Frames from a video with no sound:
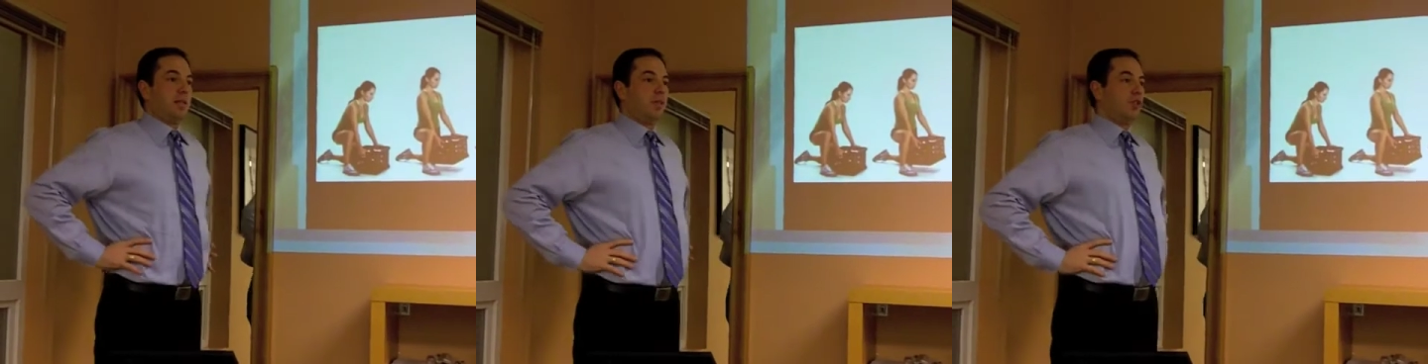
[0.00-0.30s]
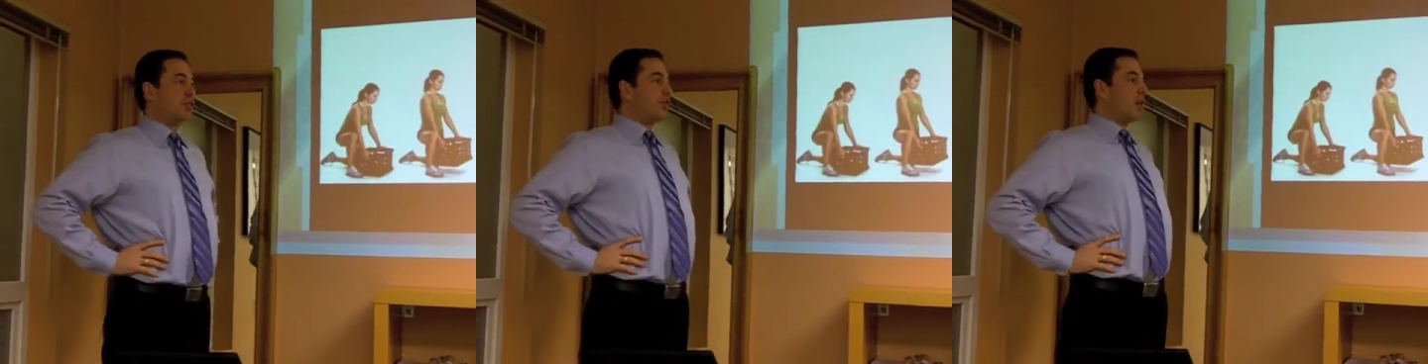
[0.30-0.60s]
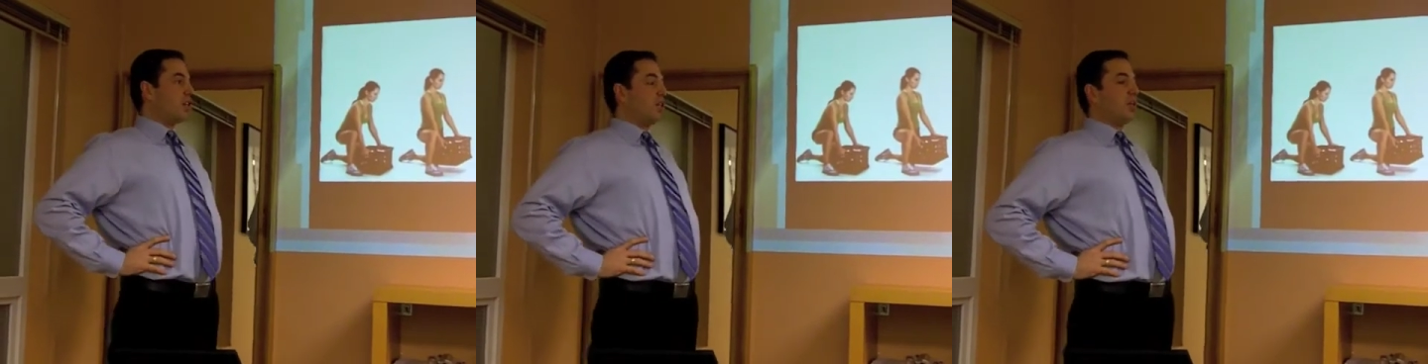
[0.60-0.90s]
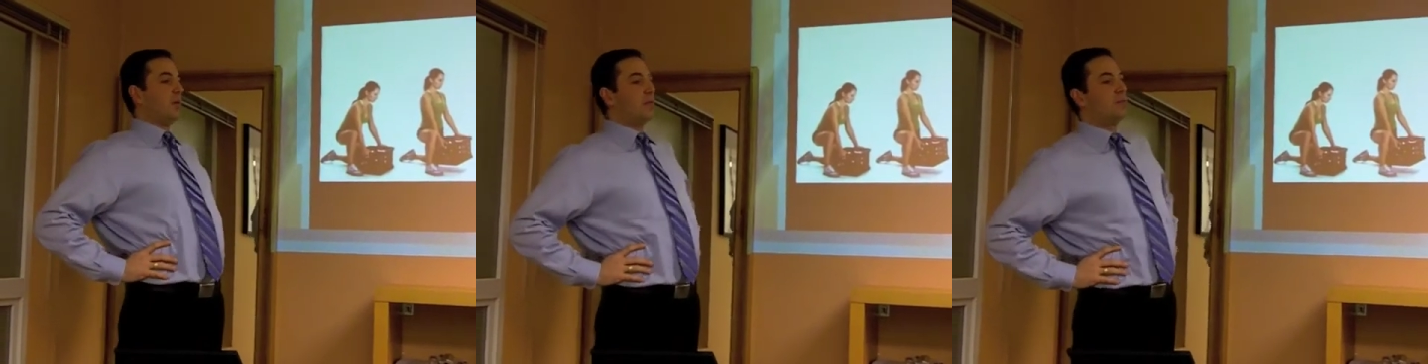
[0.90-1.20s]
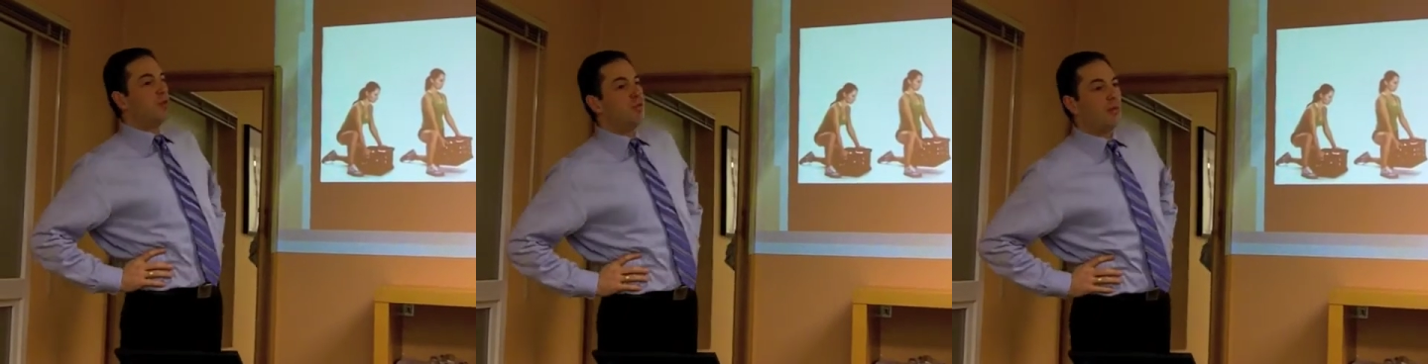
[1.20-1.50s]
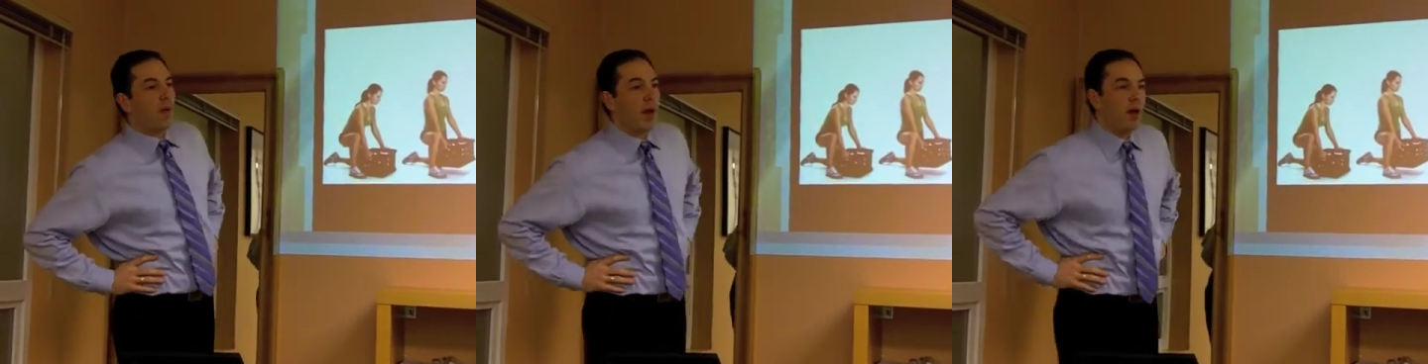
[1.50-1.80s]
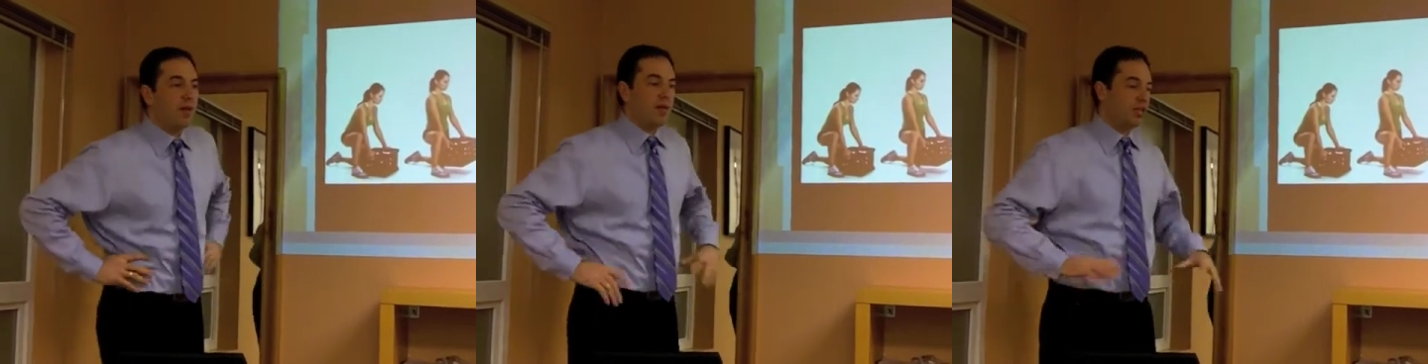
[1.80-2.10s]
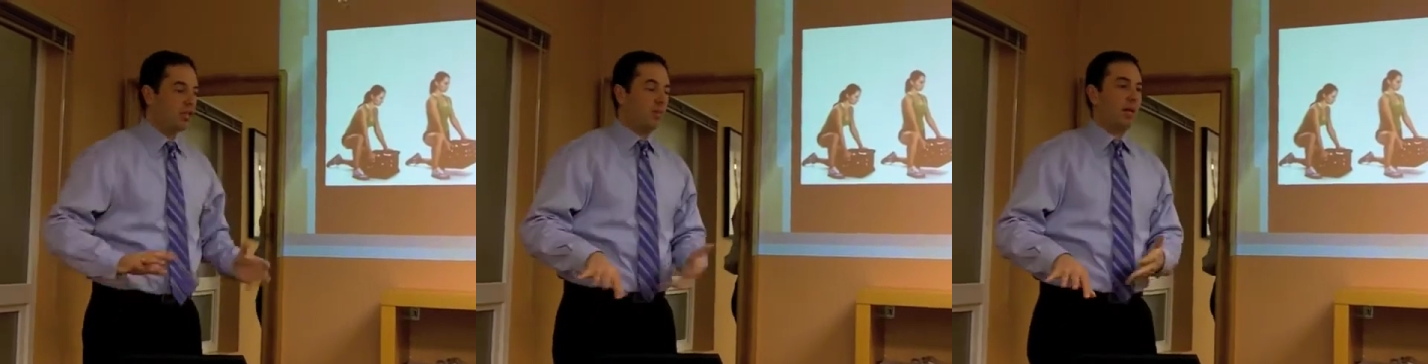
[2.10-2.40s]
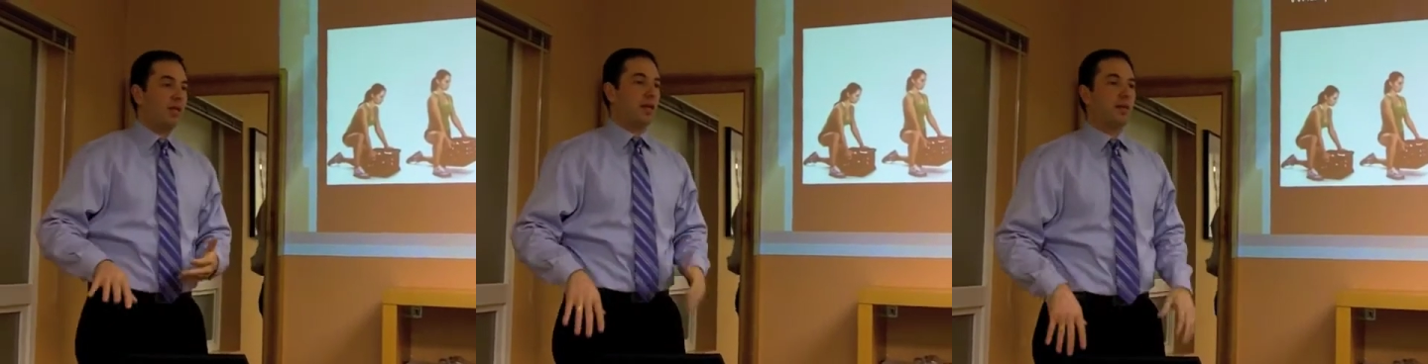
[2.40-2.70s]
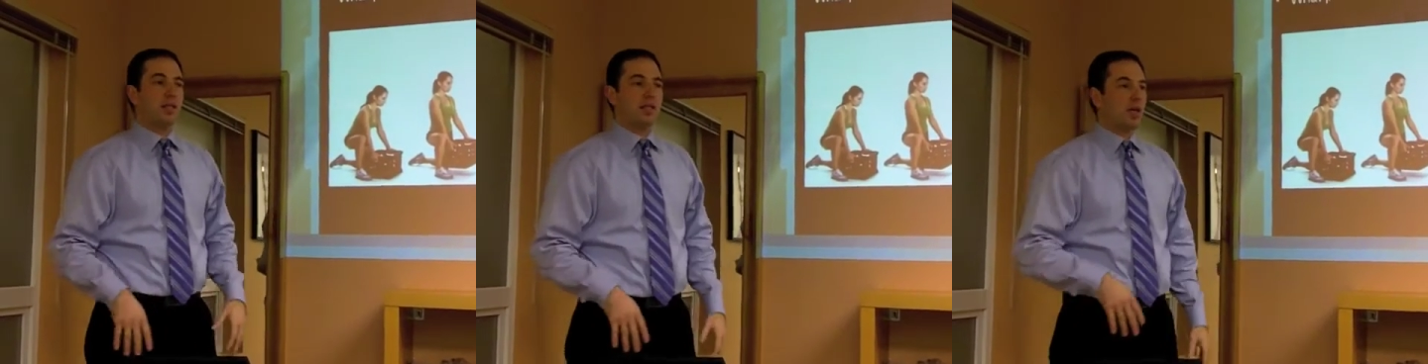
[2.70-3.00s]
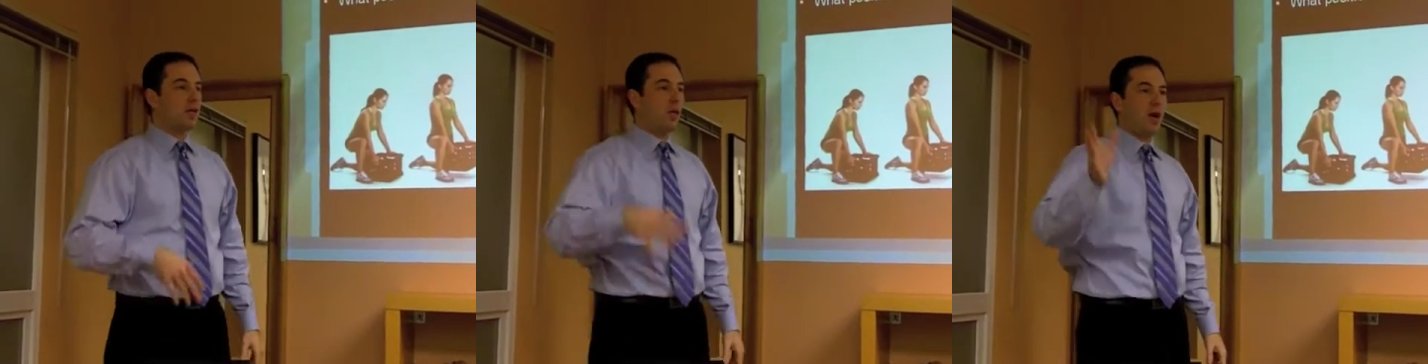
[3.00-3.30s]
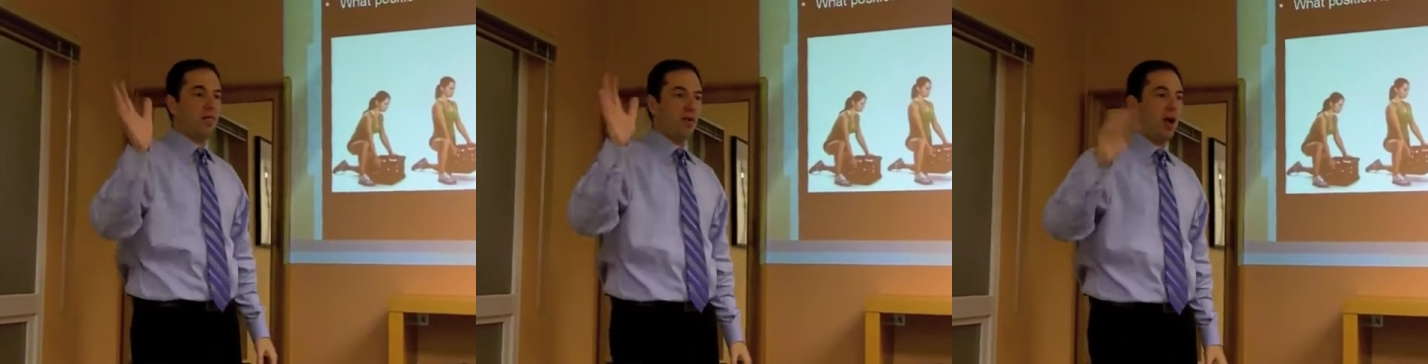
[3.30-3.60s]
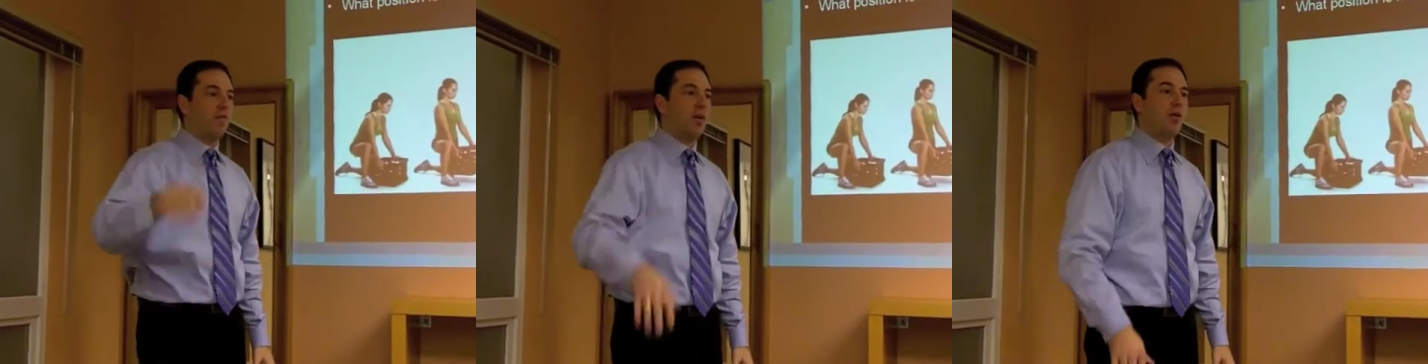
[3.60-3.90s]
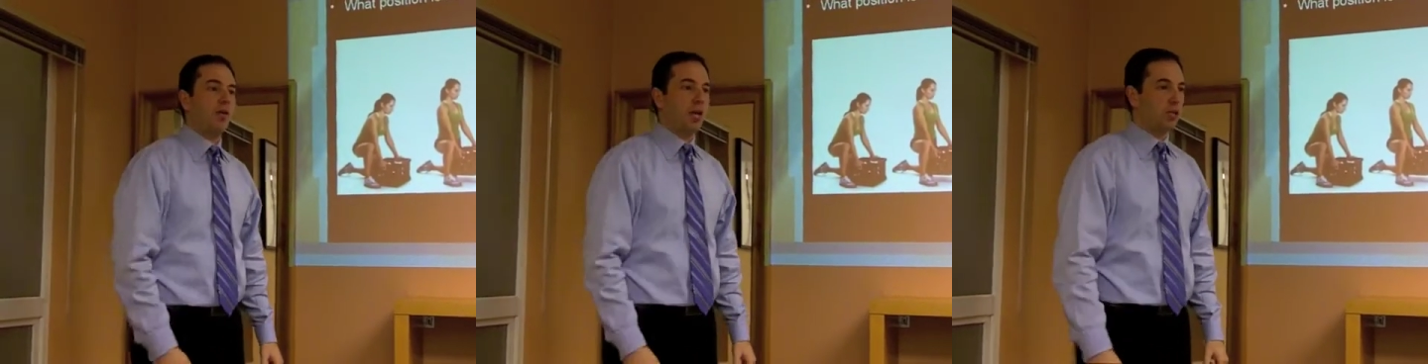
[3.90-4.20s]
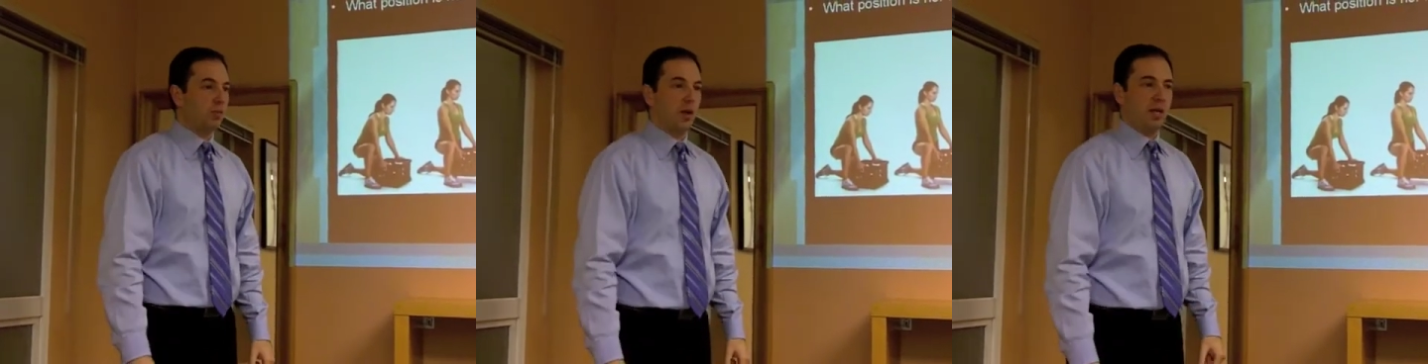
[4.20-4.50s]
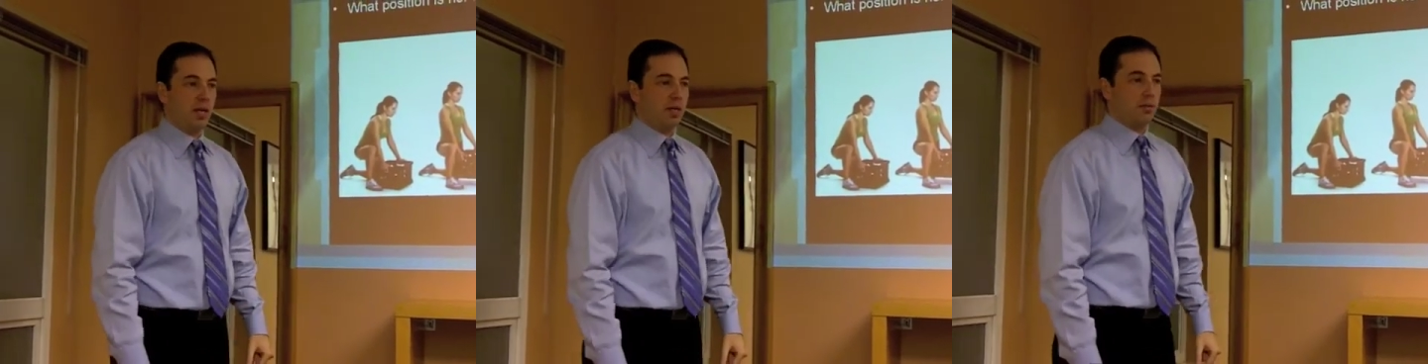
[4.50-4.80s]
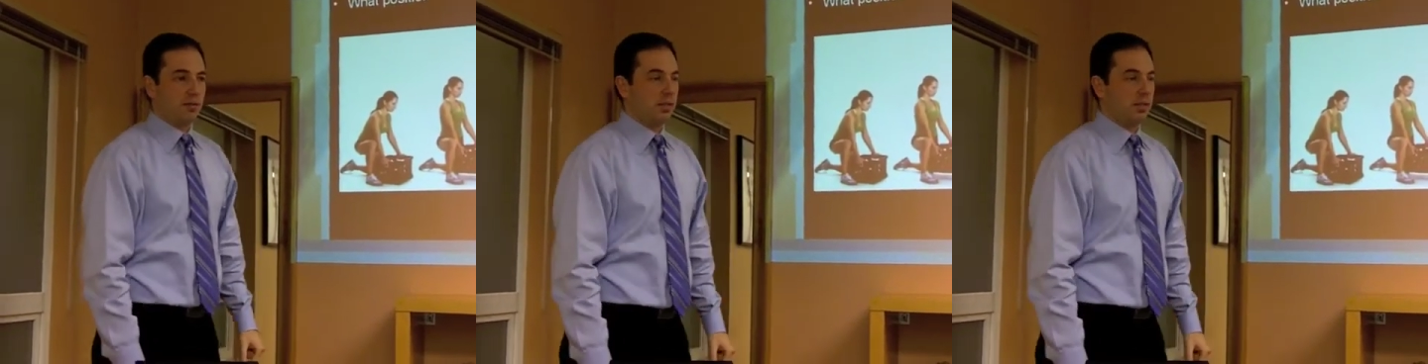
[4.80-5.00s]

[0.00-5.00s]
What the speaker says: I mean stretch a little bit, move around, and then just sit back down. I'm not saying go out for a half an hour lunch break, you know?